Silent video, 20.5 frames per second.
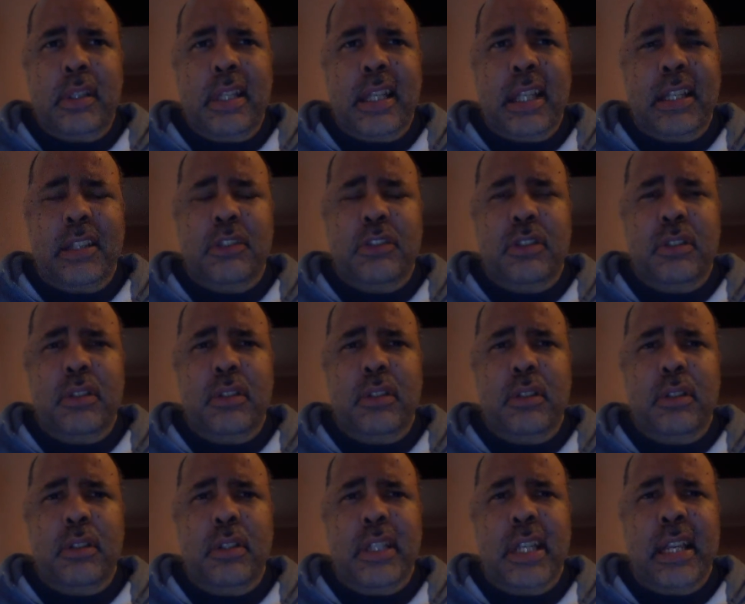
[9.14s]
That's
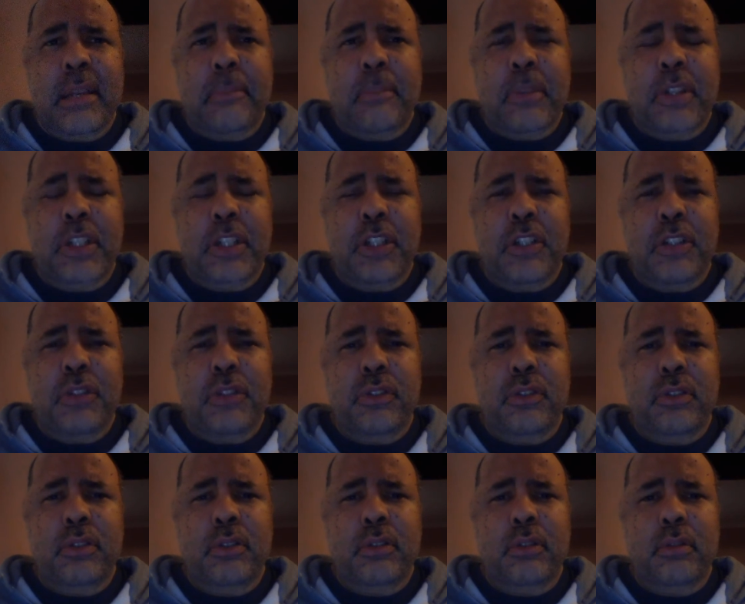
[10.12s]
the name I
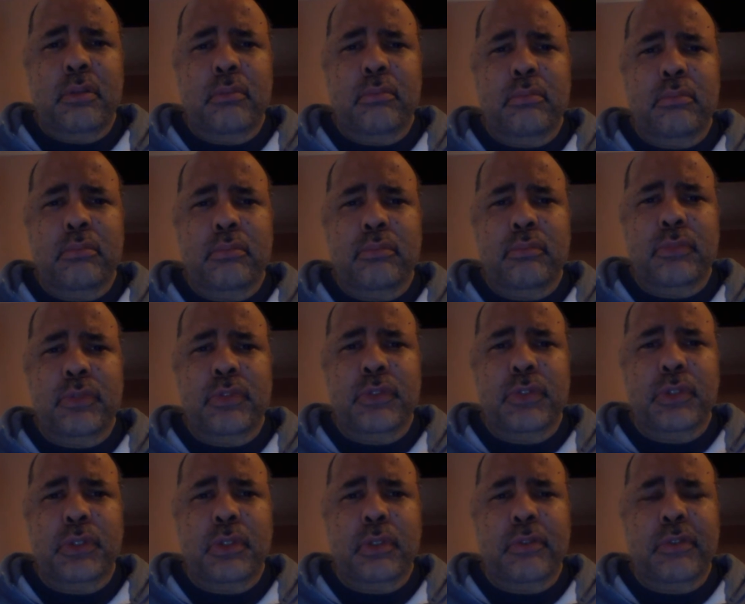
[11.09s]
used
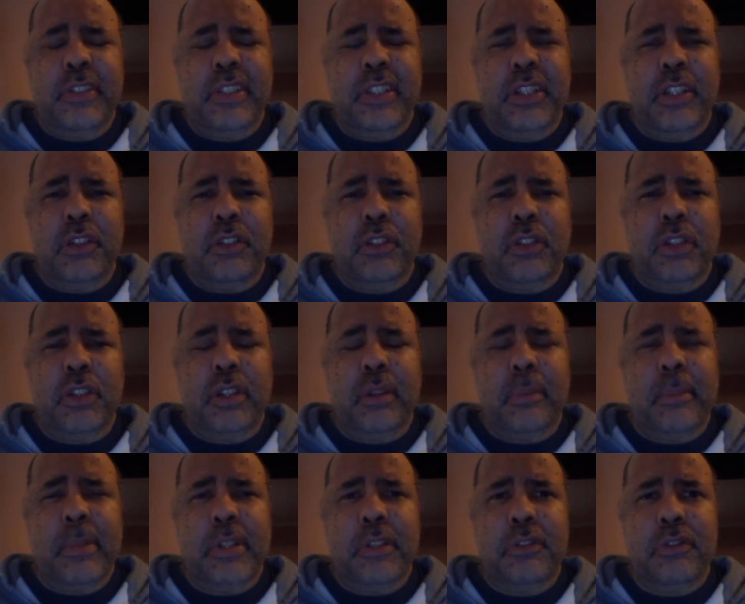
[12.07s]
for a video
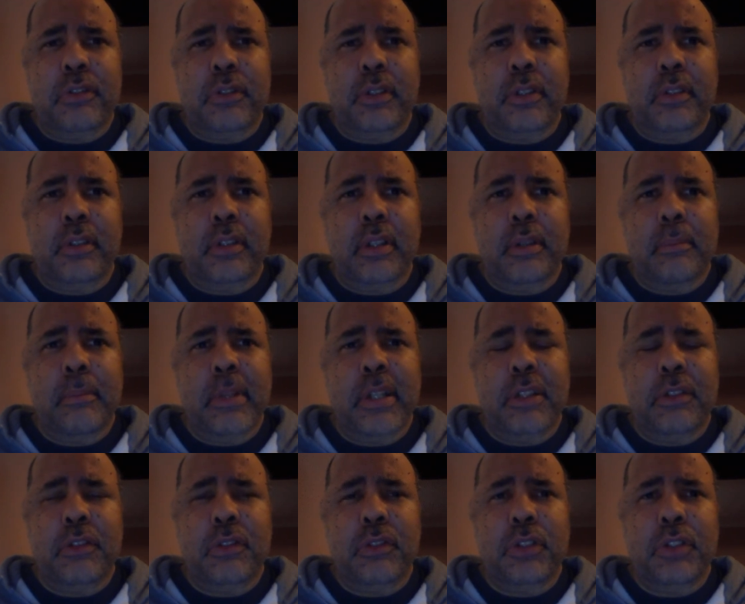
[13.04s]
documentary that I
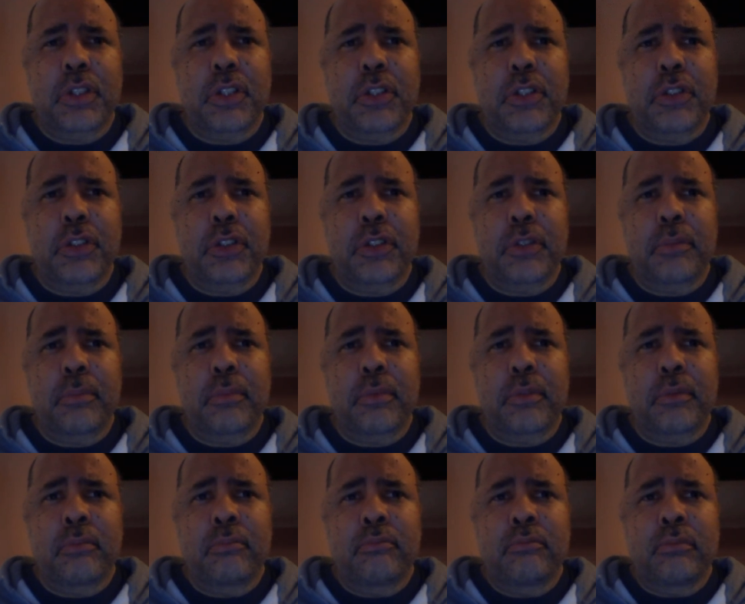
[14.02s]
made on YouTube,
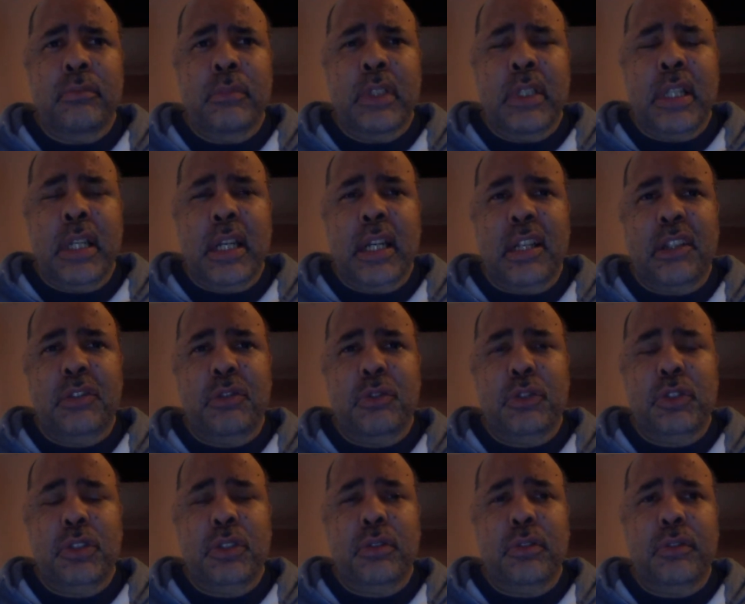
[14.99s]
and
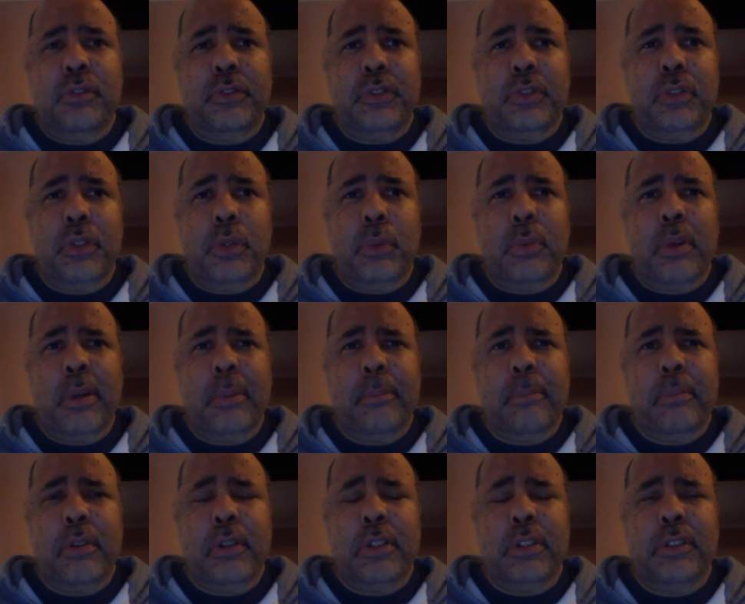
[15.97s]
also for a
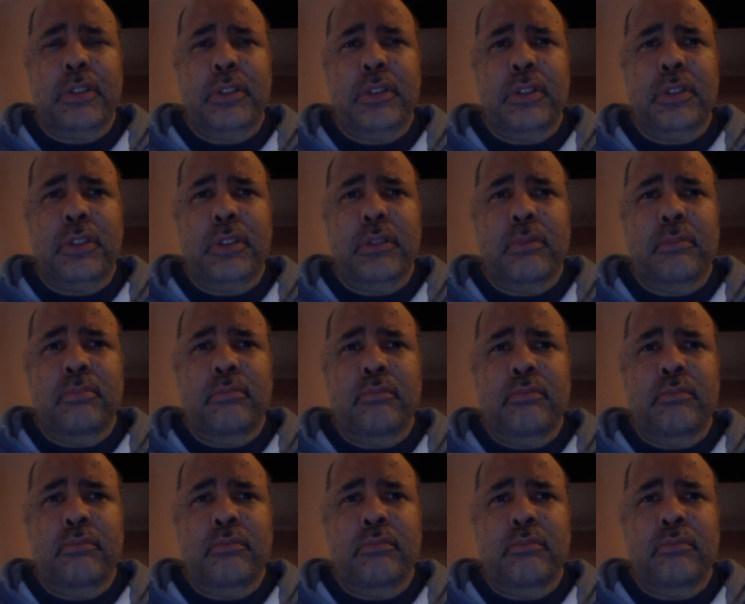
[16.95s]
web presence.